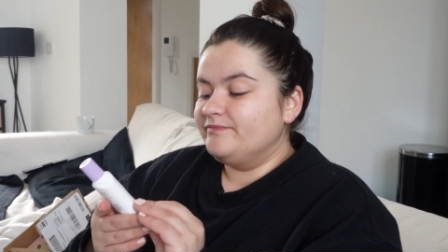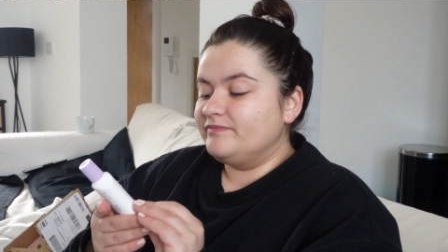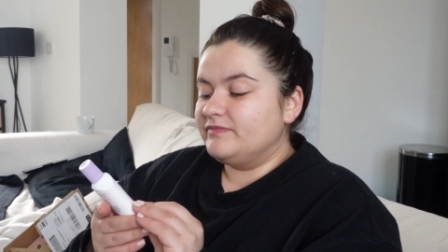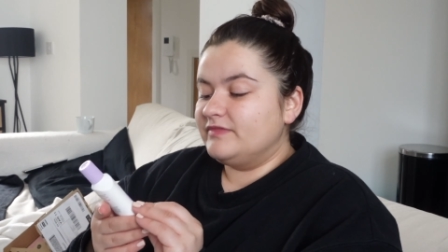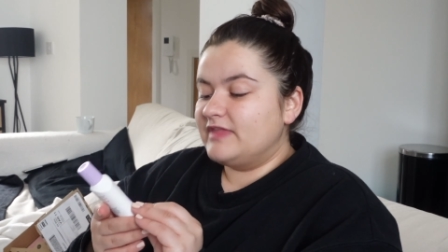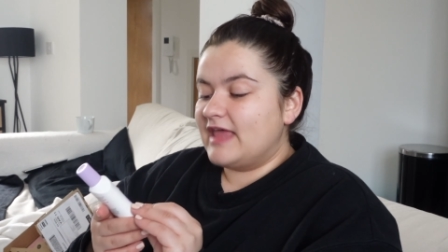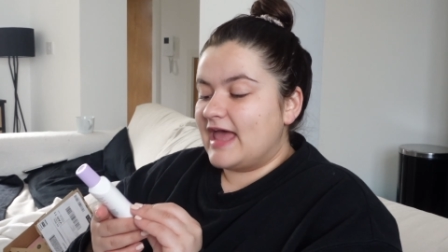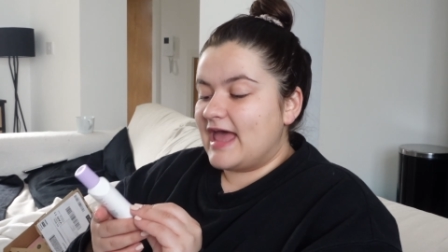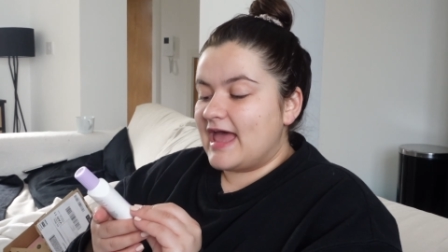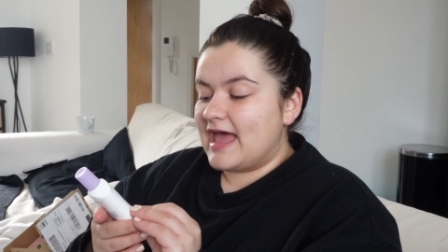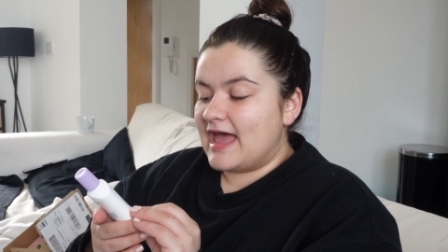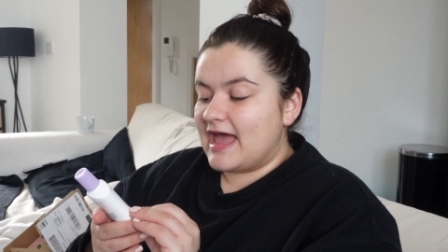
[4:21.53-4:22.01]

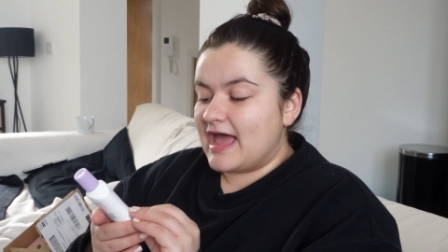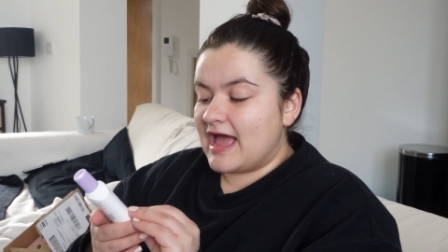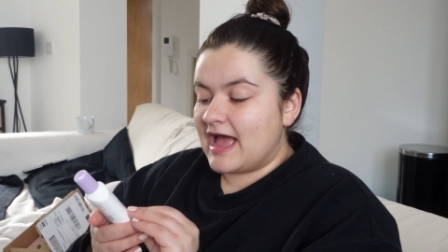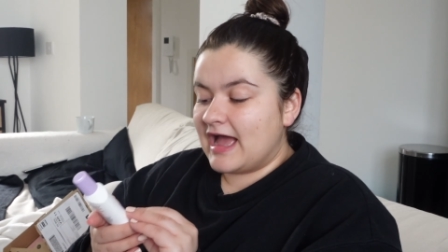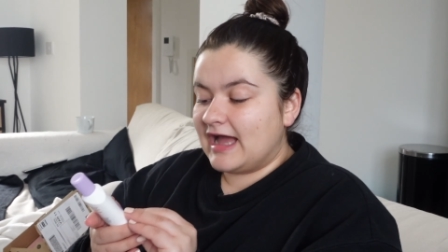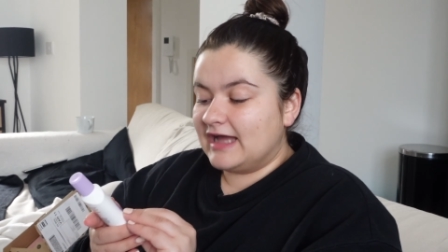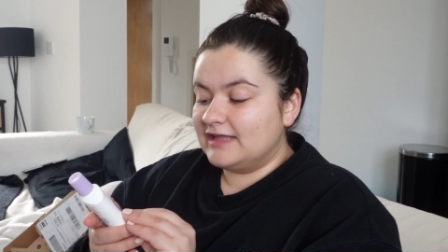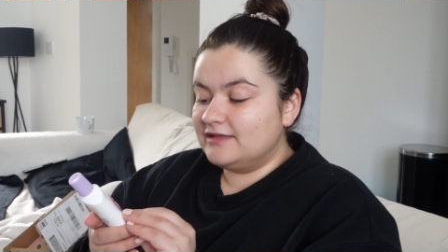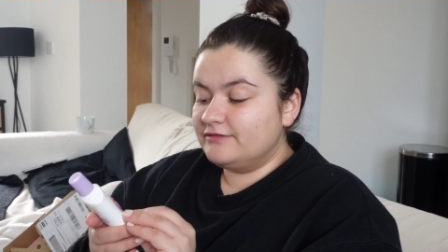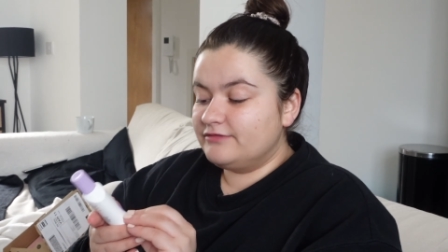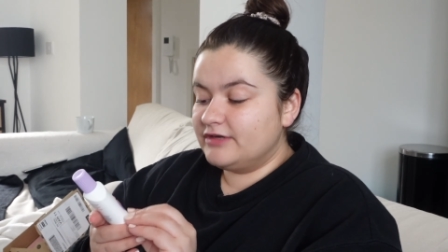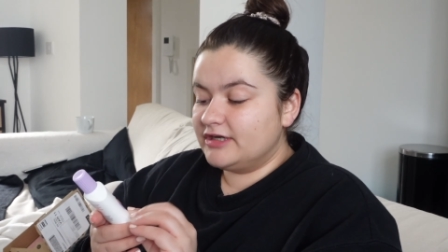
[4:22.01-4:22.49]
their
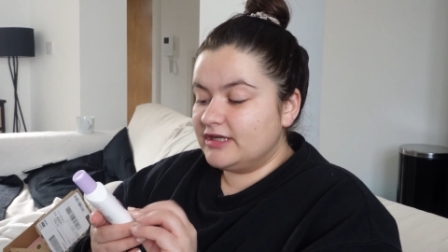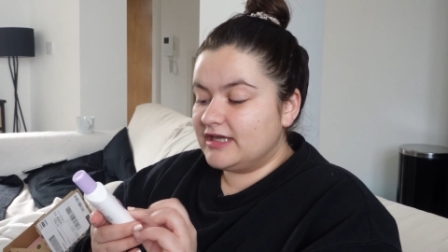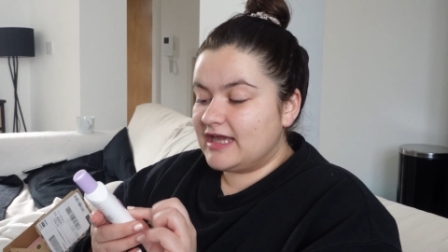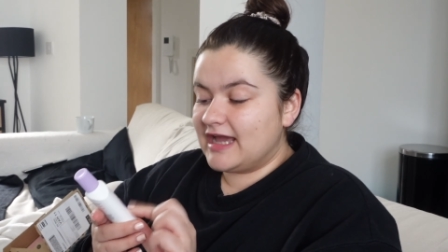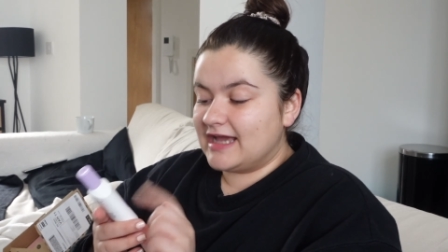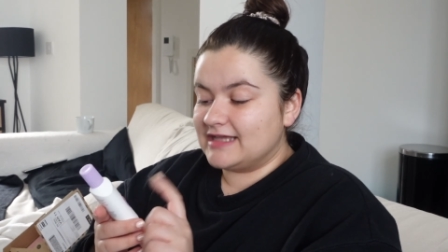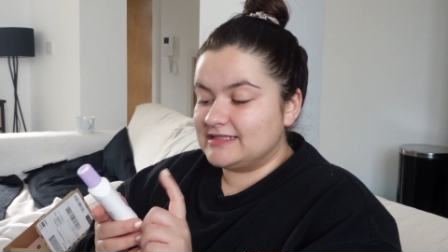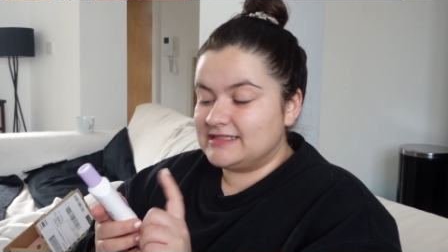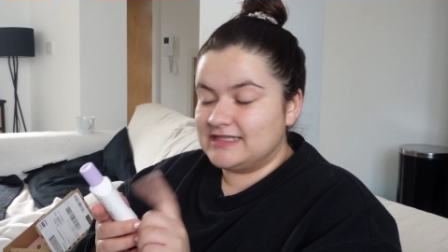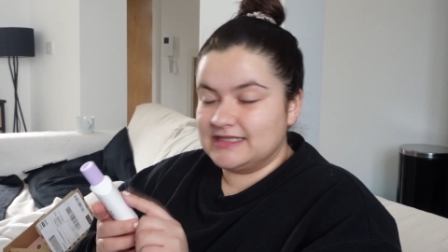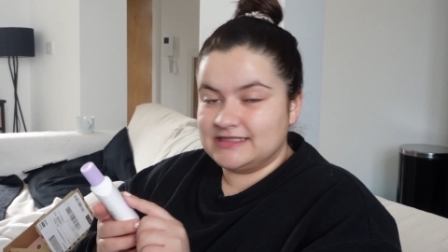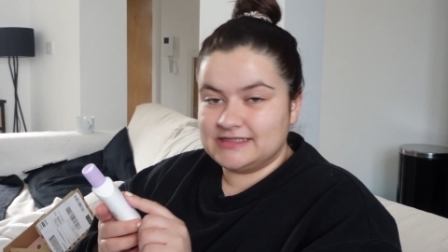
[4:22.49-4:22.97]
hyaluronic
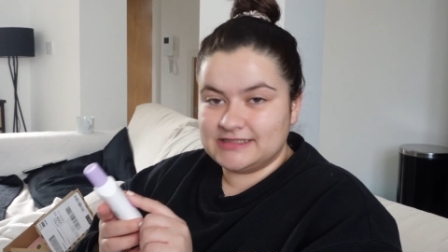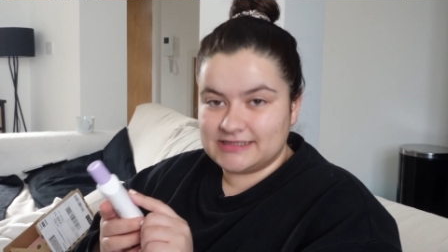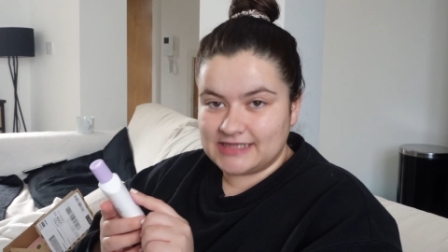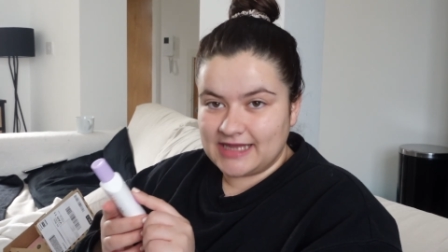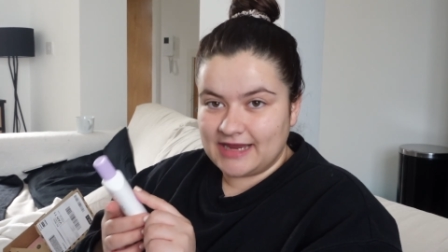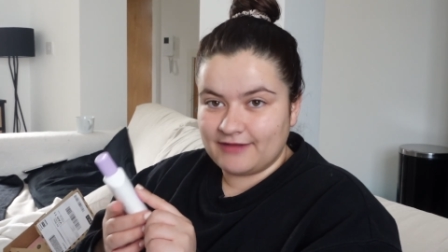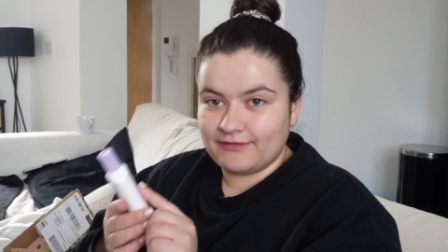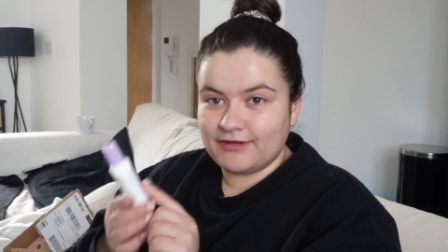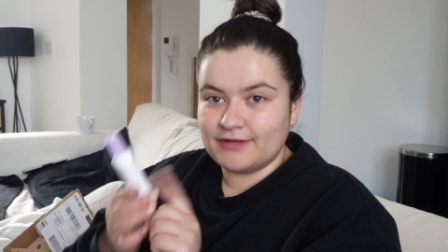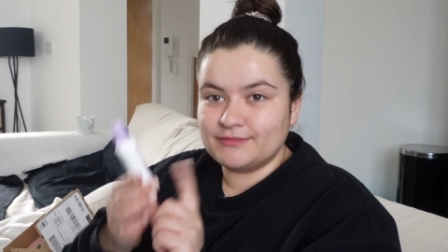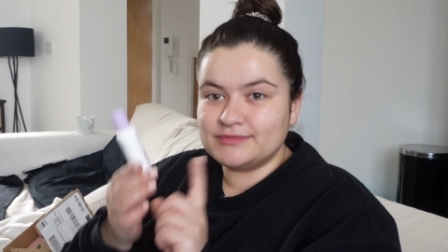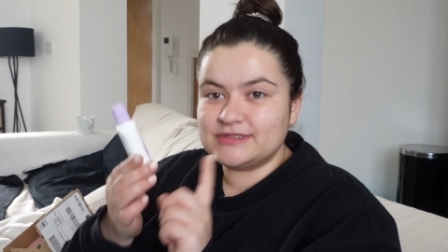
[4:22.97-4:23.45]
acid
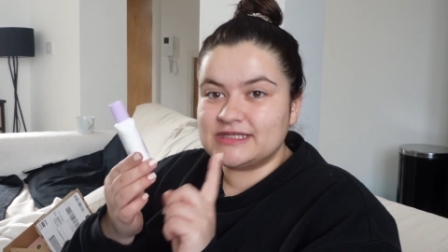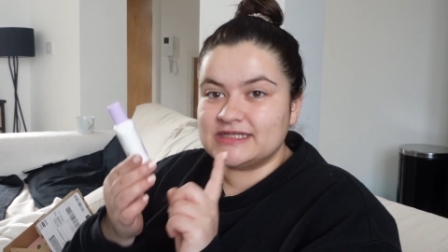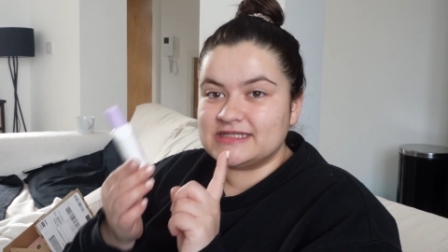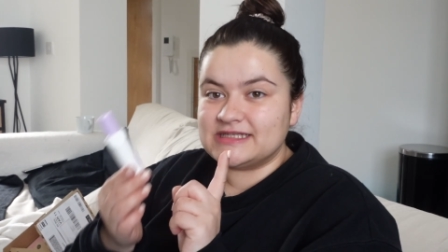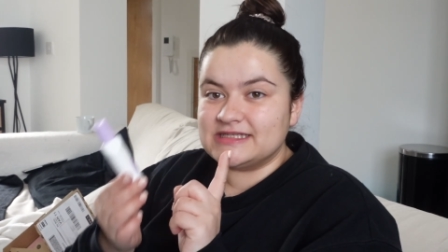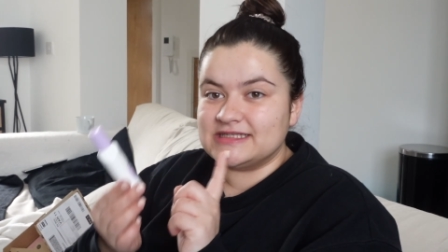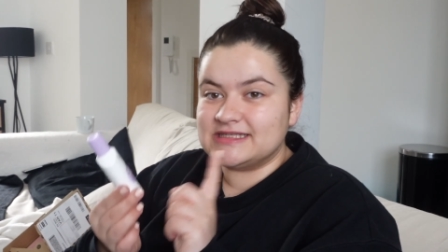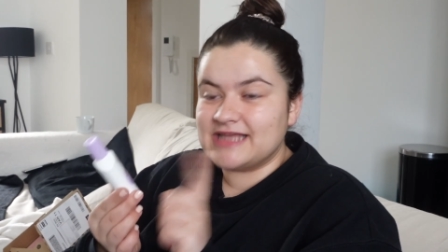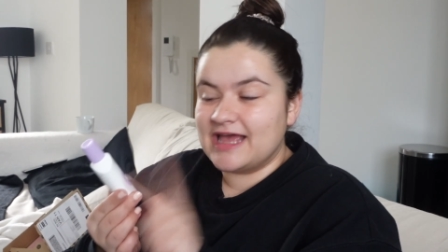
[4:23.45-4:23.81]
serums. This is